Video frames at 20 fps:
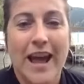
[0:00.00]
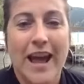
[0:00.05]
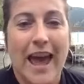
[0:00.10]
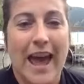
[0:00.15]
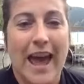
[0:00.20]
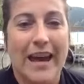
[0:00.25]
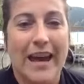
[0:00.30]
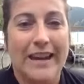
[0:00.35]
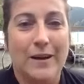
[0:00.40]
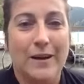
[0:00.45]

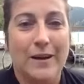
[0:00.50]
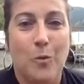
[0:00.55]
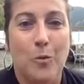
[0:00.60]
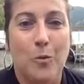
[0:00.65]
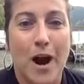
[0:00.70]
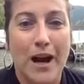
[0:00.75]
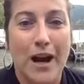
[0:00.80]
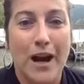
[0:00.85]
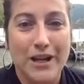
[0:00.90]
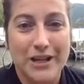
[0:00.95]
and
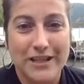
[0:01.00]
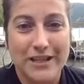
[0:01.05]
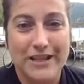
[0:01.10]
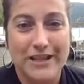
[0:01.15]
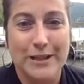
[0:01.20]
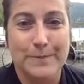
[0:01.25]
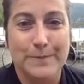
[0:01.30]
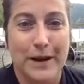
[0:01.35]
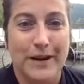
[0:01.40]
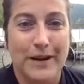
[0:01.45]
why she's
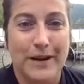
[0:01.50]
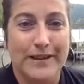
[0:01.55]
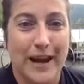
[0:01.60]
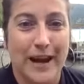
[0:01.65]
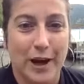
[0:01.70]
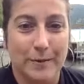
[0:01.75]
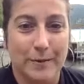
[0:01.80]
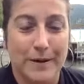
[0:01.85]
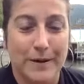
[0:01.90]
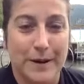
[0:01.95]
inspired to
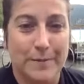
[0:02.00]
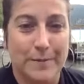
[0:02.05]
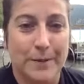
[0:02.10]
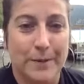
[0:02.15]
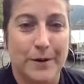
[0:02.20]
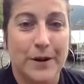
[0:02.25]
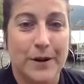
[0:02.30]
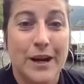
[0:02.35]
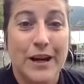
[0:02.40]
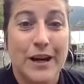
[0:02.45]
help
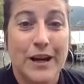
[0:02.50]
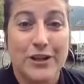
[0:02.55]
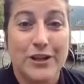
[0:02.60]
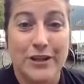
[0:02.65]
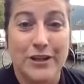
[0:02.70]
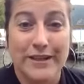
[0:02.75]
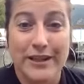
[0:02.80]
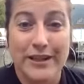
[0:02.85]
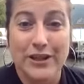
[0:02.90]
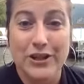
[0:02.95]
people
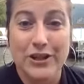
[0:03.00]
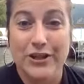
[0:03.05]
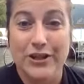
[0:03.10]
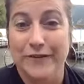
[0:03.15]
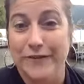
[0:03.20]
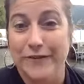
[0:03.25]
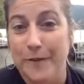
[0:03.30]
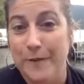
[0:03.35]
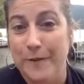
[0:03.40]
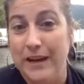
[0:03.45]
transition
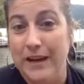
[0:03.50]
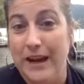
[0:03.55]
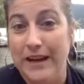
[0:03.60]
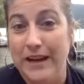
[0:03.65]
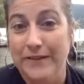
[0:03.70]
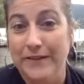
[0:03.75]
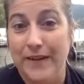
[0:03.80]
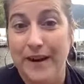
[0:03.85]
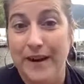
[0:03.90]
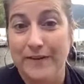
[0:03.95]
from a
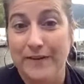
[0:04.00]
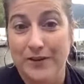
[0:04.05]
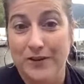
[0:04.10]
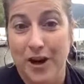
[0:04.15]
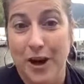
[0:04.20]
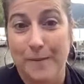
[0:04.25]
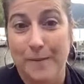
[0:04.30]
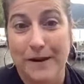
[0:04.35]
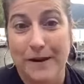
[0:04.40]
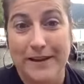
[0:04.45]
9-to-5
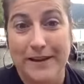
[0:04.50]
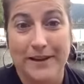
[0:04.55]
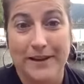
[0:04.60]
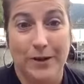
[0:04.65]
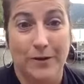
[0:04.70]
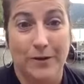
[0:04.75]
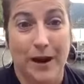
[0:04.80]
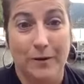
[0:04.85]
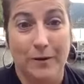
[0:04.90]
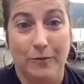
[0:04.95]
job
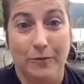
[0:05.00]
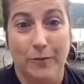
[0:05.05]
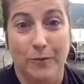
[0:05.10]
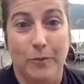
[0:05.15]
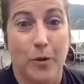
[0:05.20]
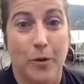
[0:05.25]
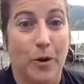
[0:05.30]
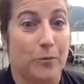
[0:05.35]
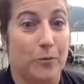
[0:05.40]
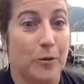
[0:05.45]
into a
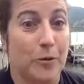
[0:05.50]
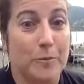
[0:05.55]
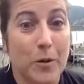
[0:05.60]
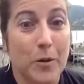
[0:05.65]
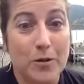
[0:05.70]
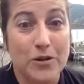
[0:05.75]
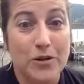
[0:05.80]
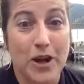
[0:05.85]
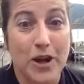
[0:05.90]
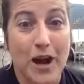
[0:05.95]
more
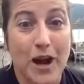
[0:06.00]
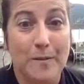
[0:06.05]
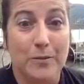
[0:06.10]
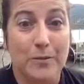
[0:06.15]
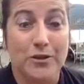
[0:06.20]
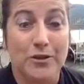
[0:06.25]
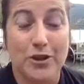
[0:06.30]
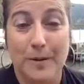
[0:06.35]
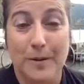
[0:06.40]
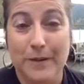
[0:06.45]
remote job or
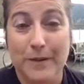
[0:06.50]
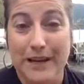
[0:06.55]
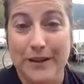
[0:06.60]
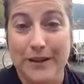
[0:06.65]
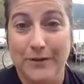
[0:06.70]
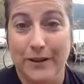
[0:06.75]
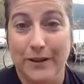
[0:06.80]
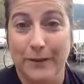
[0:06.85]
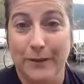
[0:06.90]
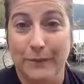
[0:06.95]
job they can
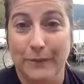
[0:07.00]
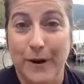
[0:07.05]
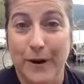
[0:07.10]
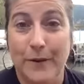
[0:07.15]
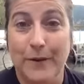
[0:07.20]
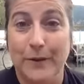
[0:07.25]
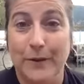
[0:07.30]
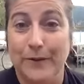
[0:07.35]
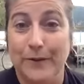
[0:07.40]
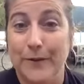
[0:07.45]
do on the
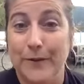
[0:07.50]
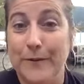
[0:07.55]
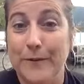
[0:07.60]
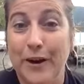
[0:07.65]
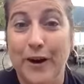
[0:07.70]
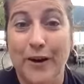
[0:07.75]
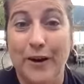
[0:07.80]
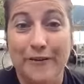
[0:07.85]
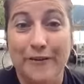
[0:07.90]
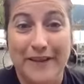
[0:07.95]
road or from their
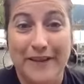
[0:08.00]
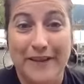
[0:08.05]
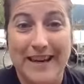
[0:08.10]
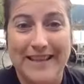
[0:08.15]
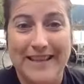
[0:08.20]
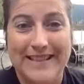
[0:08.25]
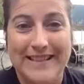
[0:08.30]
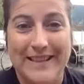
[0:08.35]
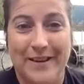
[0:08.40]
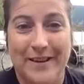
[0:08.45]
RV.
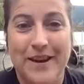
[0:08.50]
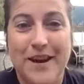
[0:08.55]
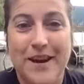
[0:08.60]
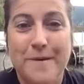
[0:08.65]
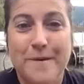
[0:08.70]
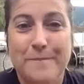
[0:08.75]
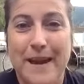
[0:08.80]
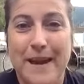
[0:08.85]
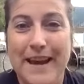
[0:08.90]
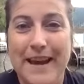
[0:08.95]
So
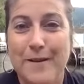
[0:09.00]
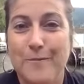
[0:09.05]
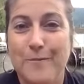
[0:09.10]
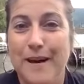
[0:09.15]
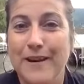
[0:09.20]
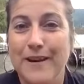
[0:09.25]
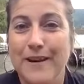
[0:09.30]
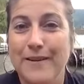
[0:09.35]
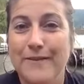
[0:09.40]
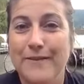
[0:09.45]
Megan,
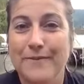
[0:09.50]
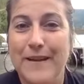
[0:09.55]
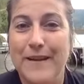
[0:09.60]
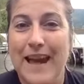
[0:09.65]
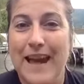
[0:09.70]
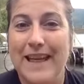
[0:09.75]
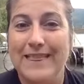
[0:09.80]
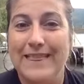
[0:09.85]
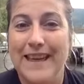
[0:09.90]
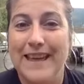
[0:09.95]
welcome
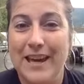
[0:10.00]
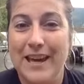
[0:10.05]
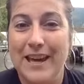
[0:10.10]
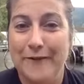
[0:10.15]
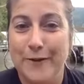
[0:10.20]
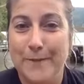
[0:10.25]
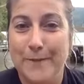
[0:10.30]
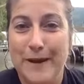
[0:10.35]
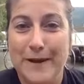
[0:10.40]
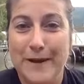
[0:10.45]
and thank you
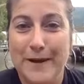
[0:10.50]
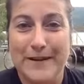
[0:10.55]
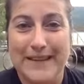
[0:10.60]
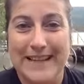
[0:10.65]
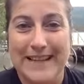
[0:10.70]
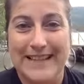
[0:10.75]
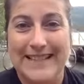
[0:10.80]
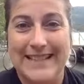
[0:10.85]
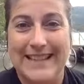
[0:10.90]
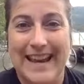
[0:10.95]
for being with
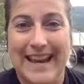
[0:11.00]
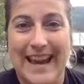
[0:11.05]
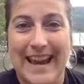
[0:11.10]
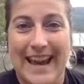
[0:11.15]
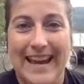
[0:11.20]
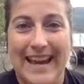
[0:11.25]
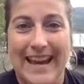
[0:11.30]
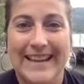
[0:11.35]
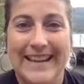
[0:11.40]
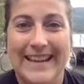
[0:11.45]
us today.